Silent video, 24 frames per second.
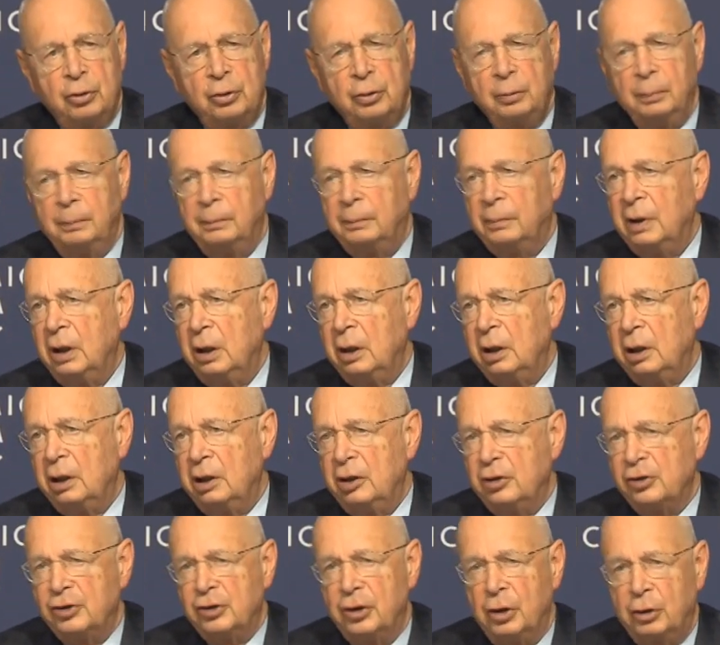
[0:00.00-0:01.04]
That's why
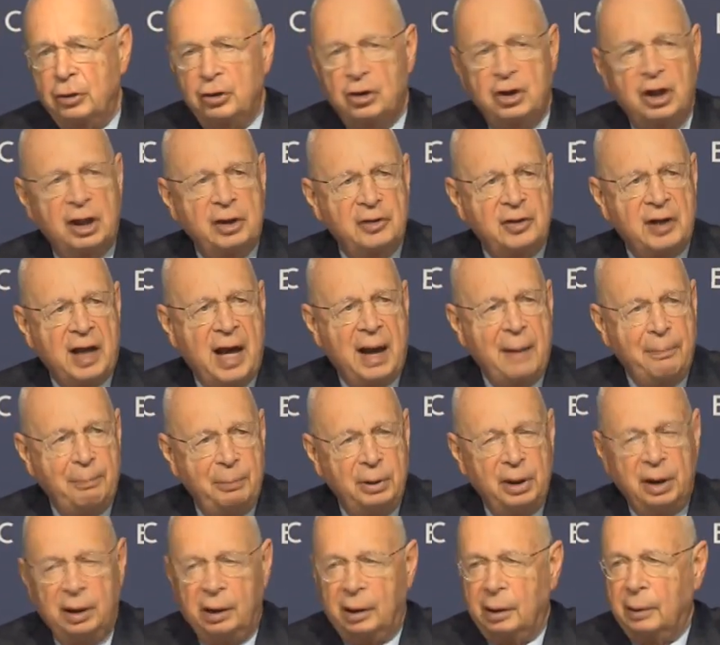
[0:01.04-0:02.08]
United States of
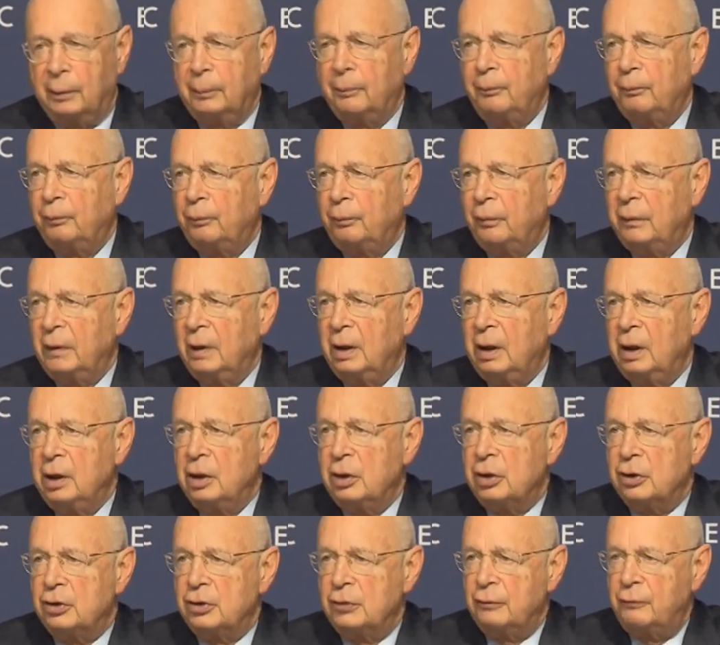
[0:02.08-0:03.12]
America
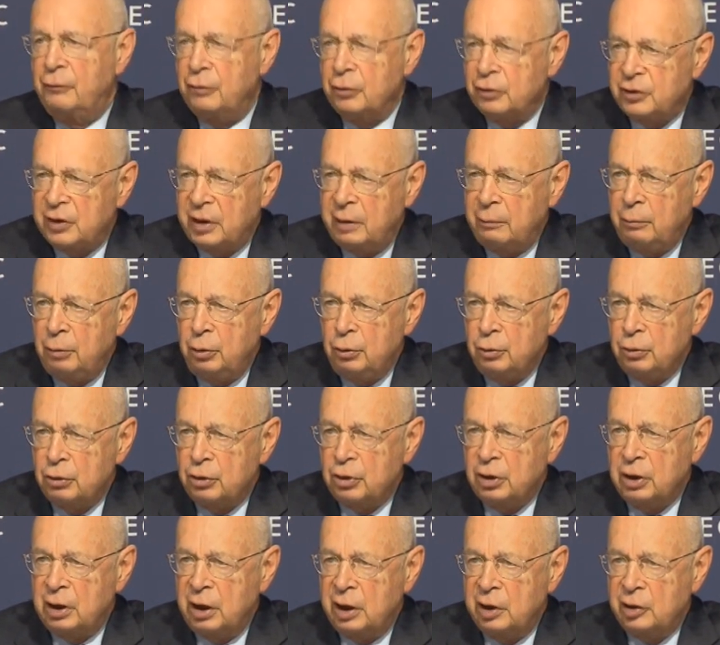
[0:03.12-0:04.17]
cannot
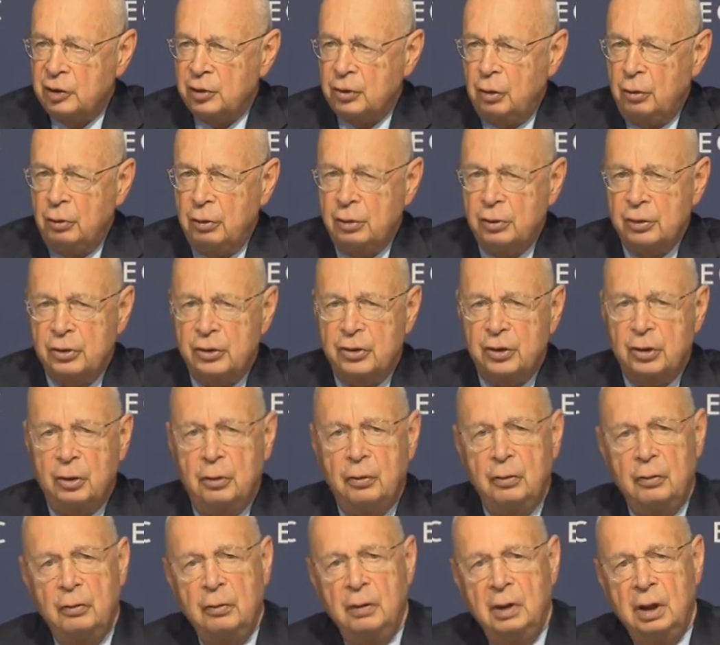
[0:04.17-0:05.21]
import Kinder
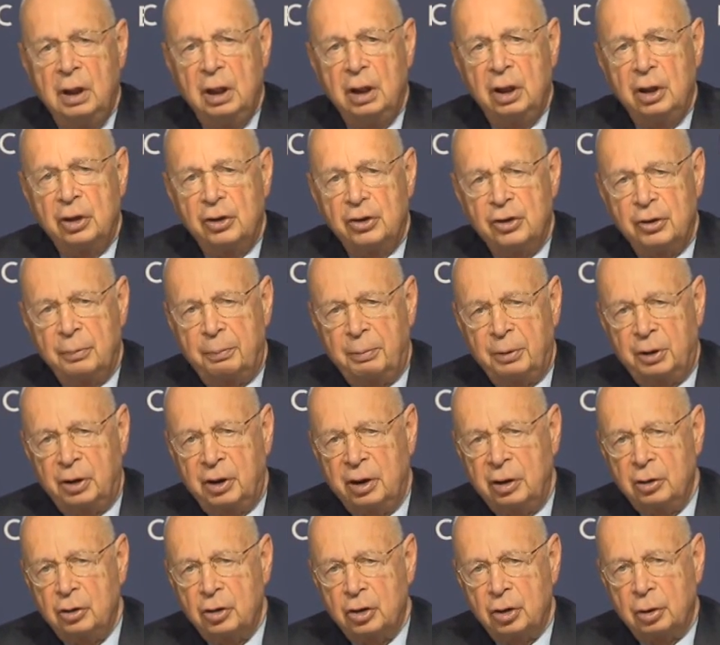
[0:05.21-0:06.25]
Eggs with those,
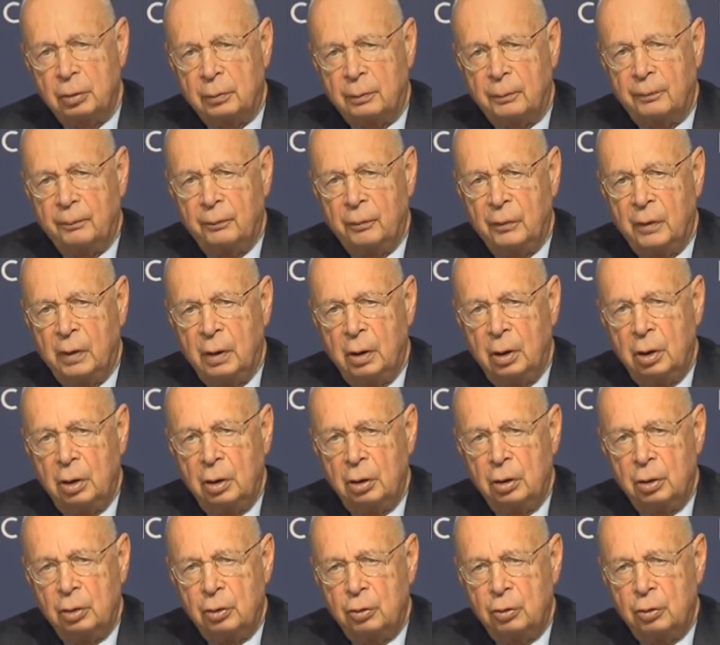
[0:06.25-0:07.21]
those little things.